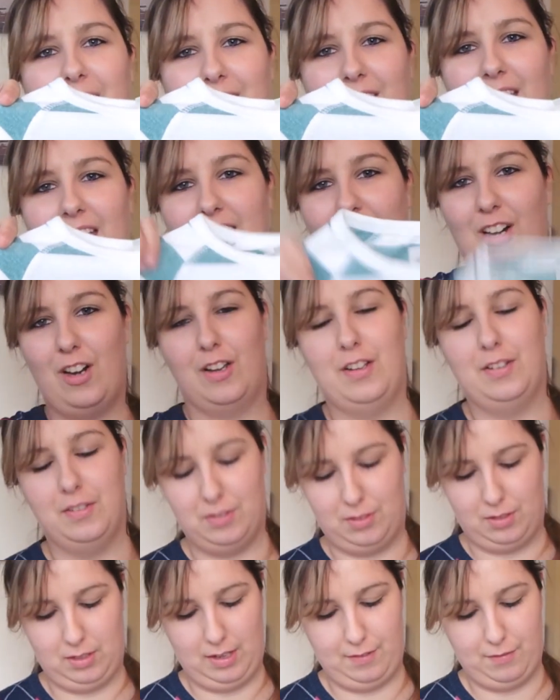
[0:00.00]
their
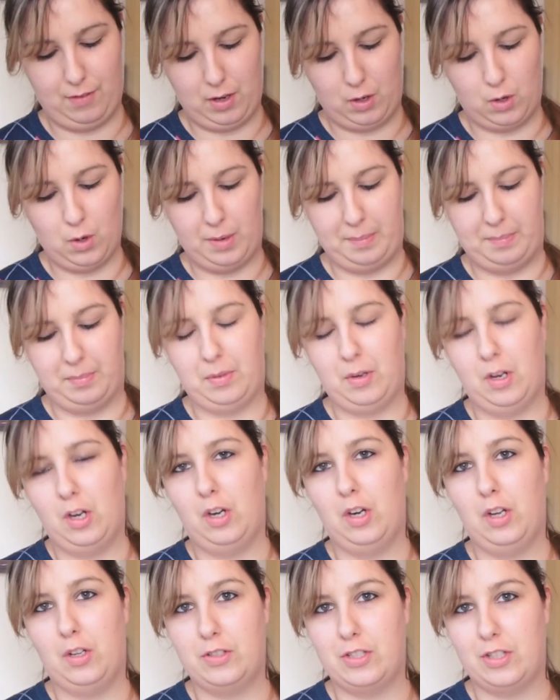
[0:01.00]
clothes, if I got them
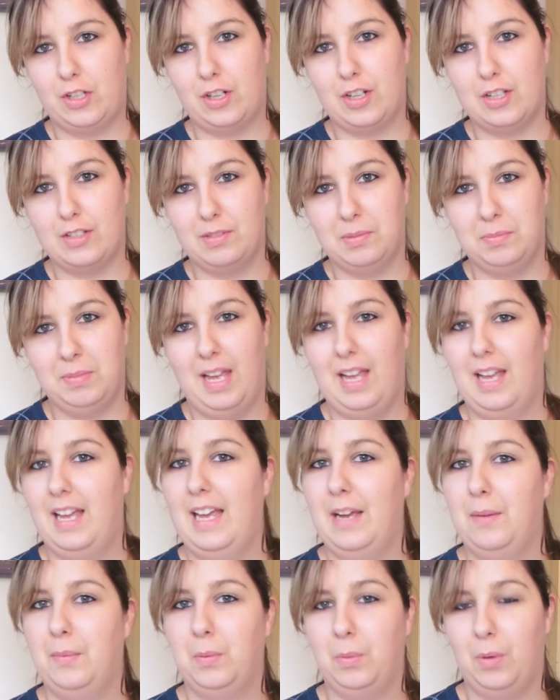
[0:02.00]
lots of clothes from there,
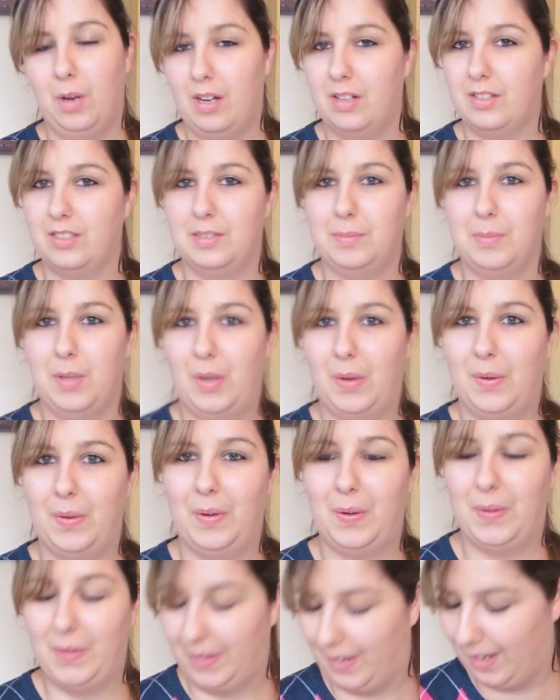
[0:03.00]
it will last them a lot
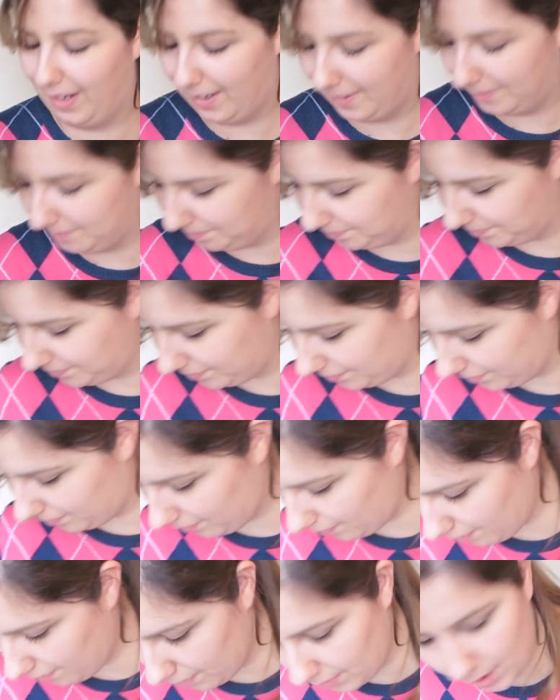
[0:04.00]
longer.
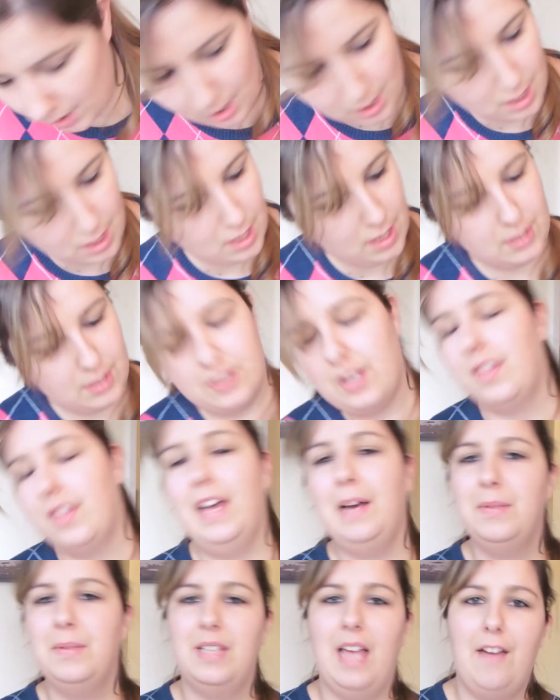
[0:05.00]
So
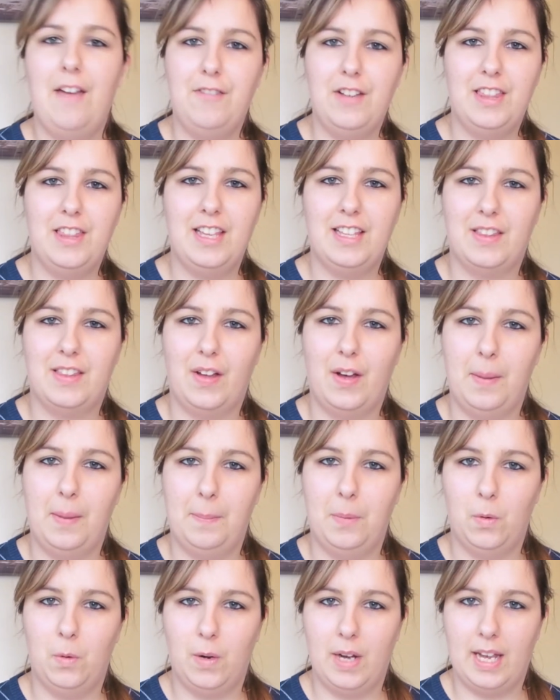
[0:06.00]
that was everything that I
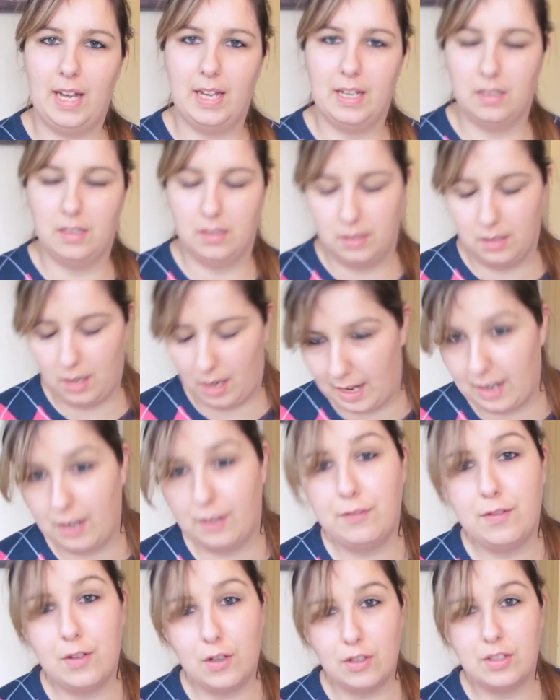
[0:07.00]
bought in, and I
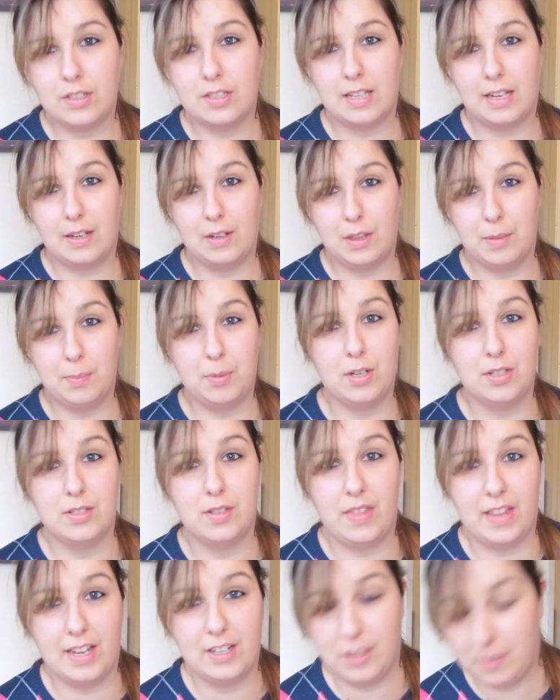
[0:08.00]
forgot to tell you the price of that